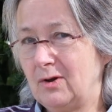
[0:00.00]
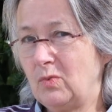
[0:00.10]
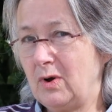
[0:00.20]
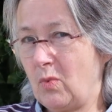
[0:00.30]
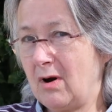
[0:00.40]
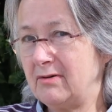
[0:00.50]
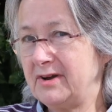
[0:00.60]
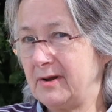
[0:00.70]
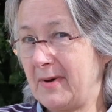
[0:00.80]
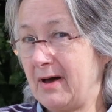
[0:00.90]
We're
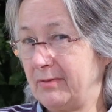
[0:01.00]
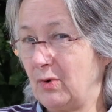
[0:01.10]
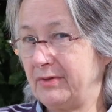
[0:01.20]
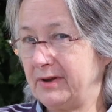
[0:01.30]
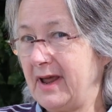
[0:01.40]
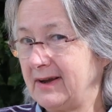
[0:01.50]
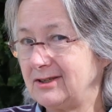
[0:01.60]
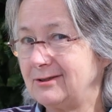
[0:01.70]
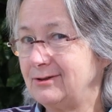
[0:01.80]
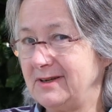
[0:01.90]
worried about what the
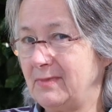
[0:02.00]
next 3